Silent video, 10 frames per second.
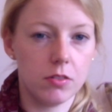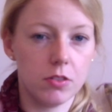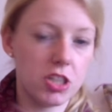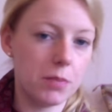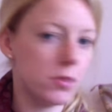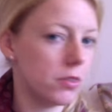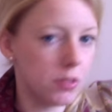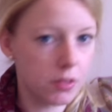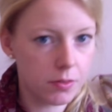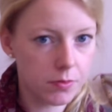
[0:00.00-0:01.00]

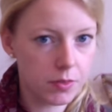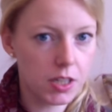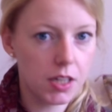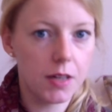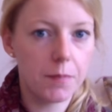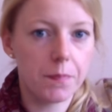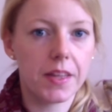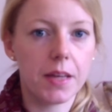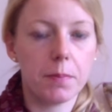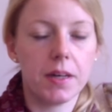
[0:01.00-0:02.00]
chapters,
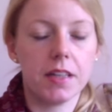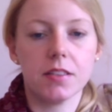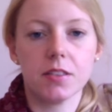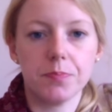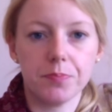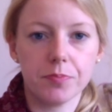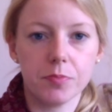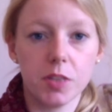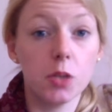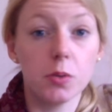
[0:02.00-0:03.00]
but
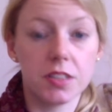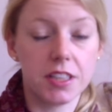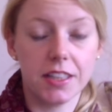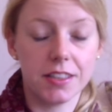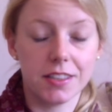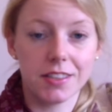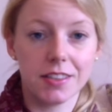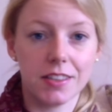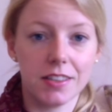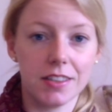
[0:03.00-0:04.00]
you will see it
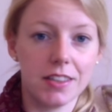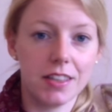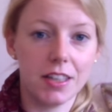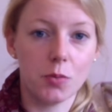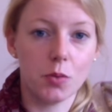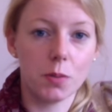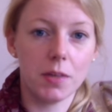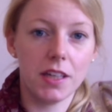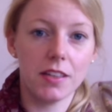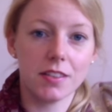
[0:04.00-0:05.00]
in one
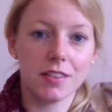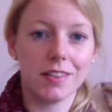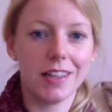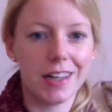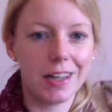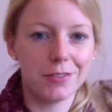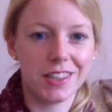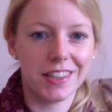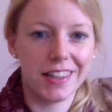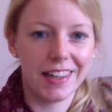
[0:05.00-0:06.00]
piece
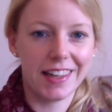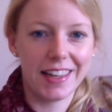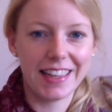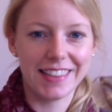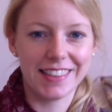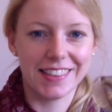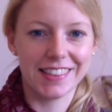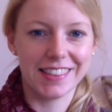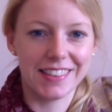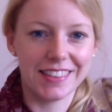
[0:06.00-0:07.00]
after I edit
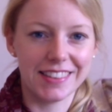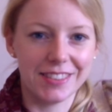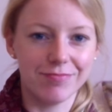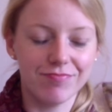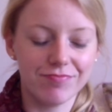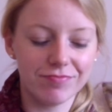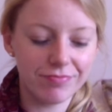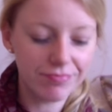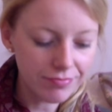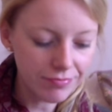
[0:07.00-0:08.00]
it in
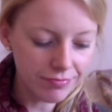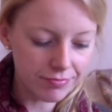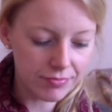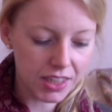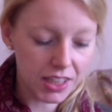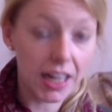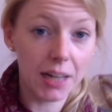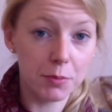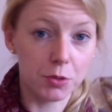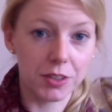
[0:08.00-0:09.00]

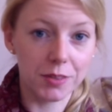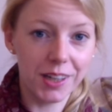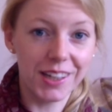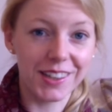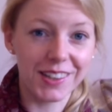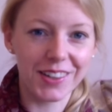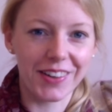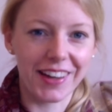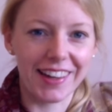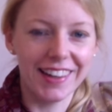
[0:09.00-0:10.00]
iMovie.
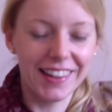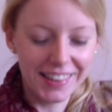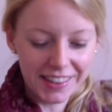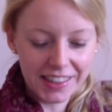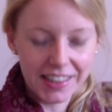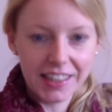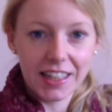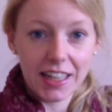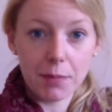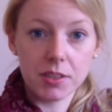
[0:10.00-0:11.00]
Okay,
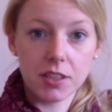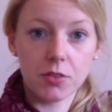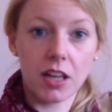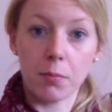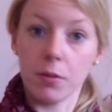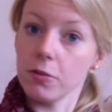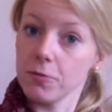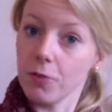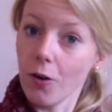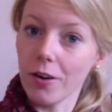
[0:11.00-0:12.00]
episode number
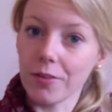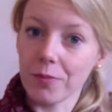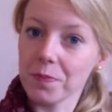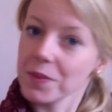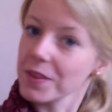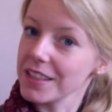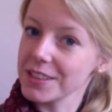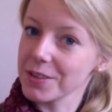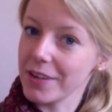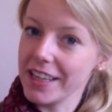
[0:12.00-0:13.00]
4.
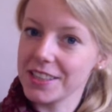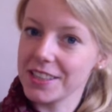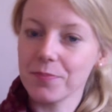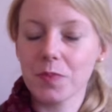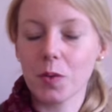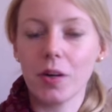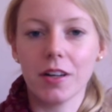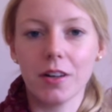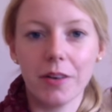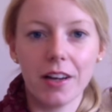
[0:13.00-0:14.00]
It's great. We are
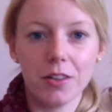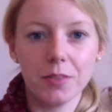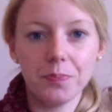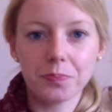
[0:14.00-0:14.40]
going on,